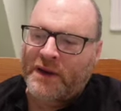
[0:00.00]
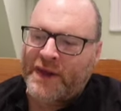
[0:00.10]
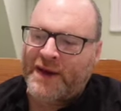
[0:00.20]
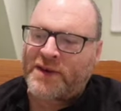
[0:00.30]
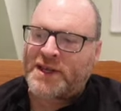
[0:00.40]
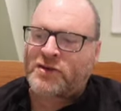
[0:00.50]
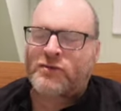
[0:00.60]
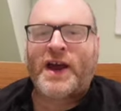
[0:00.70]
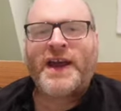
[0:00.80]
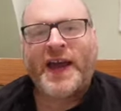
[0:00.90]
There are these
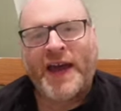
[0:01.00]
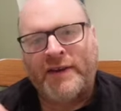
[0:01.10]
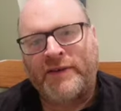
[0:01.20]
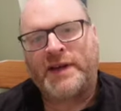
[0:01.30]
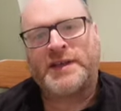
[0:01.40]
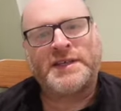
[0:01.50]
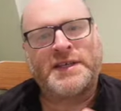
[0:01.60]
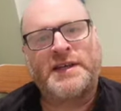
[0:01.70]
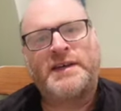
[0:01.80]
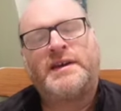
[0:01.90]
grey
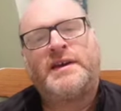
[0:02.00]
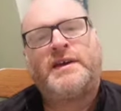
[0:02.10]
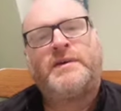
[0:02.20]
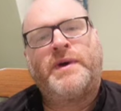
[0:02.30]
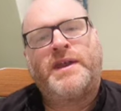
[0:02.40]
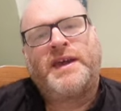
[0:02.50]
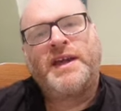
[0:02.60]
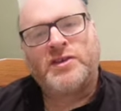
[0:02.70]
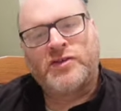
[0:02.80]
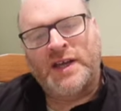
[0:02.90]
areas where the
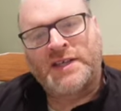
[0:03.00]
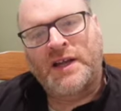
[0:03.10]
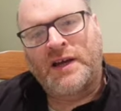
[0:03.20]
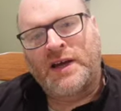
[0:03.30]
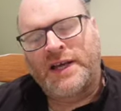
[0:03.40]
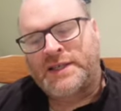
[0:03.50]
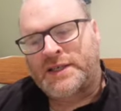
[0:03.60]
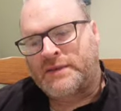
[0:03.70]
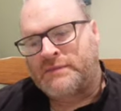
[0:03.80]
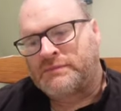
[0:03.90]
interest
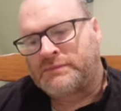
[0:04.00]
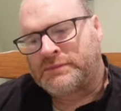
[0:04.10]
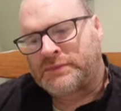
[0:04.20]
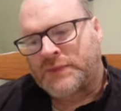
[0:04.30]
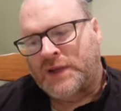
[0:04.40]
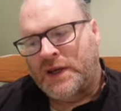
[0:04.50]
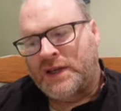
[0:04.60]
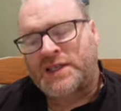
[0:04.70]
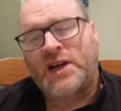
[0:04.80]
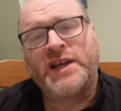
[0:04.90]
lies.
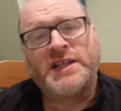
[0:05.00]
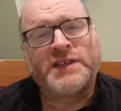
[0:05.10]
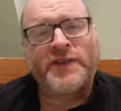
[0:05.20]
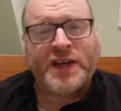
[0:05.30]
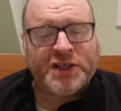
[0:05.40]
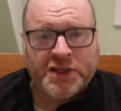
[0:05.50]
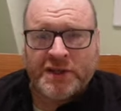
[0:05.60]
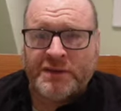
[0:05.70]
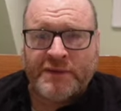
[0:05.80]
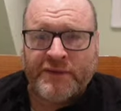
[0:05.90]
Science
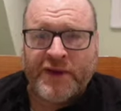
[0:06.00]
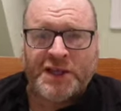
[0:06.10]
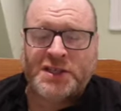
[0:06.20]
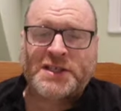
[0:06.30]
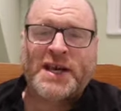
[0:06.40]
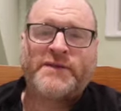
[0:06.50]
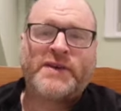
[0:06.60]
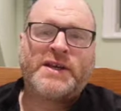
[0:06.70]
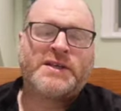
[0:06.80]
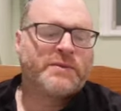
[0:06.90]
fiction features
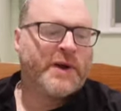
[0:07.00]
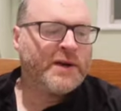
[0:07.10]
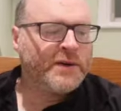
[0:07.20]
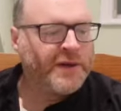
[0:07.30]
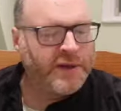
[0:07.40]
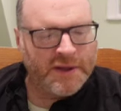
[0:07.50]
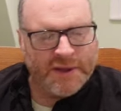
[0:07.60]
heavily as well.